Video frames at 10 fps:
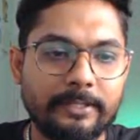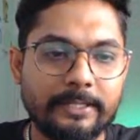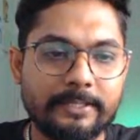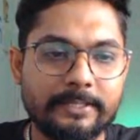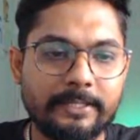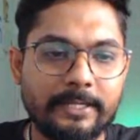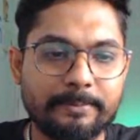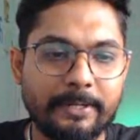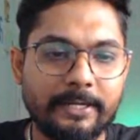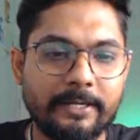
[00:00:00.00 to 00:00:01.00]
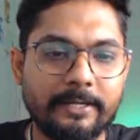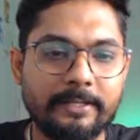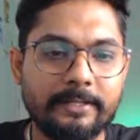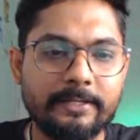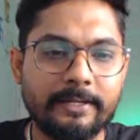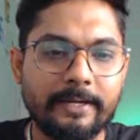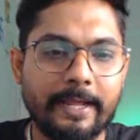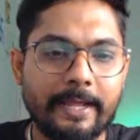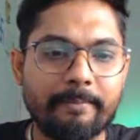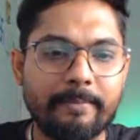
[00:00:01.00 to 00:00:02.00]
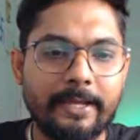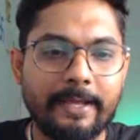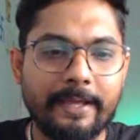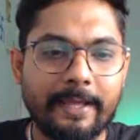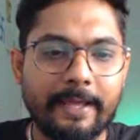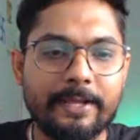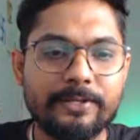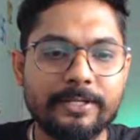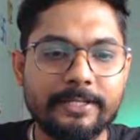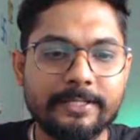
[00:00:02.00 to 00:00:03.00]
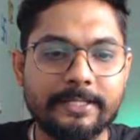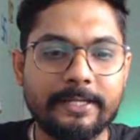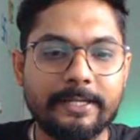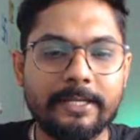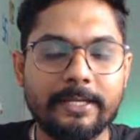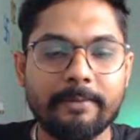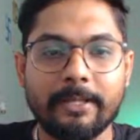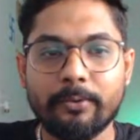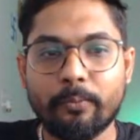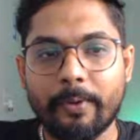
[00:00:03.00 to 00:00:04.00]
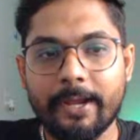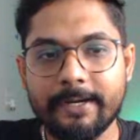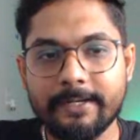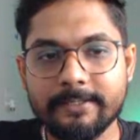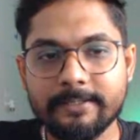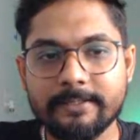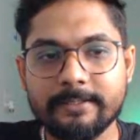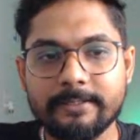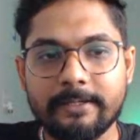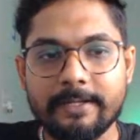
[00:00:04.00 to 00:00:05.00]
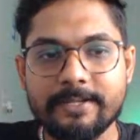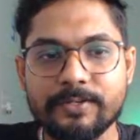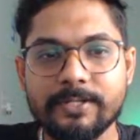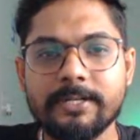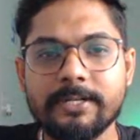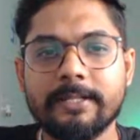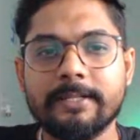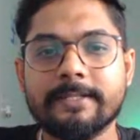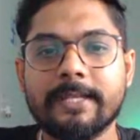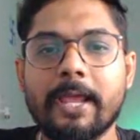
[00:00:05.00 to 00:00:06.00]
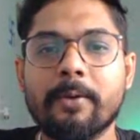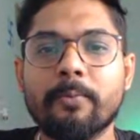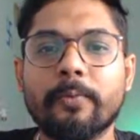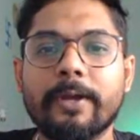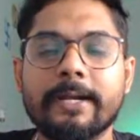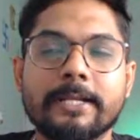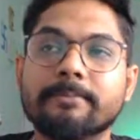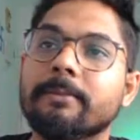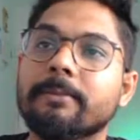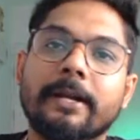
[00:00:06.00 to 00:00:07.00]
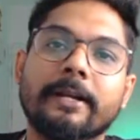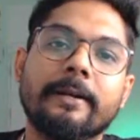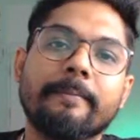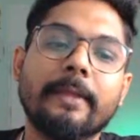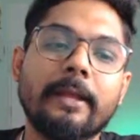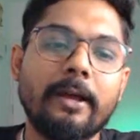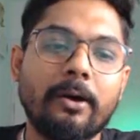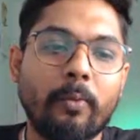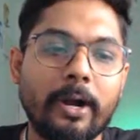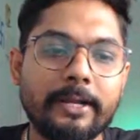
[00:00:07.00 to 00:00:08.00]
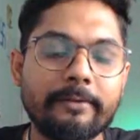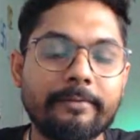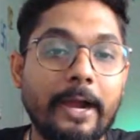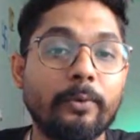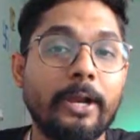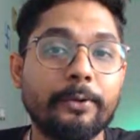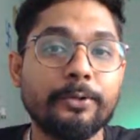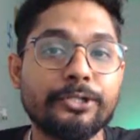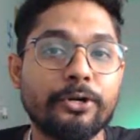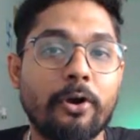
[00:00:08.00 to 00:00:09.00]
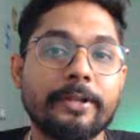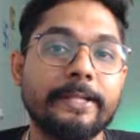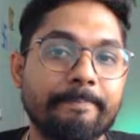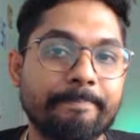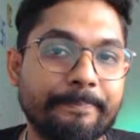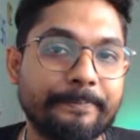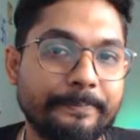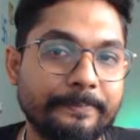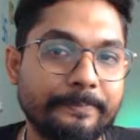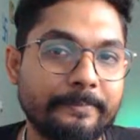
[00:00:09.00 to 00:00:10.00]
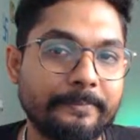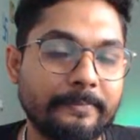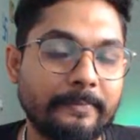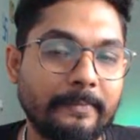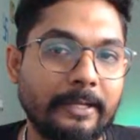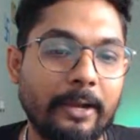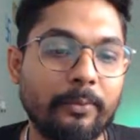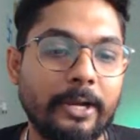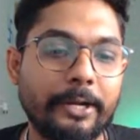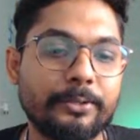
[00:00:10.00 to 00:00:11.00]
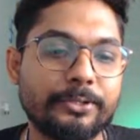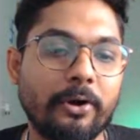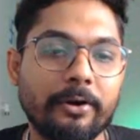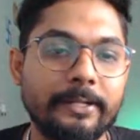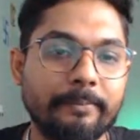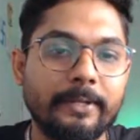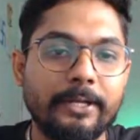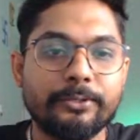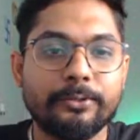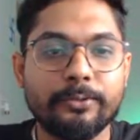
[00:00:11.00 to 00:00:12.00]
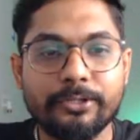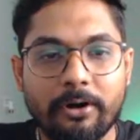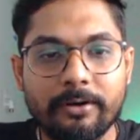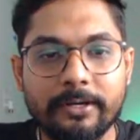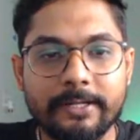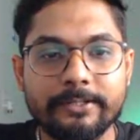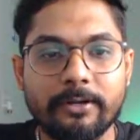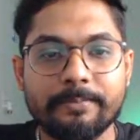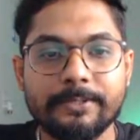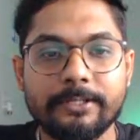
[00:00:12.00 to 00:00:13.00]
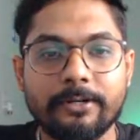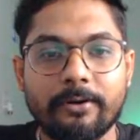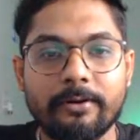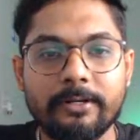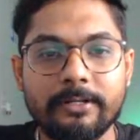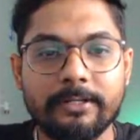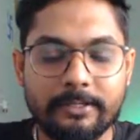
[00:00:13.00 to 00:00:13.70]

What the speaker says: you can see it has printed in the name, age, city, email. The way it is listed, the same way it has been printed. What if I would like to sort them? So to sort, there is an option called,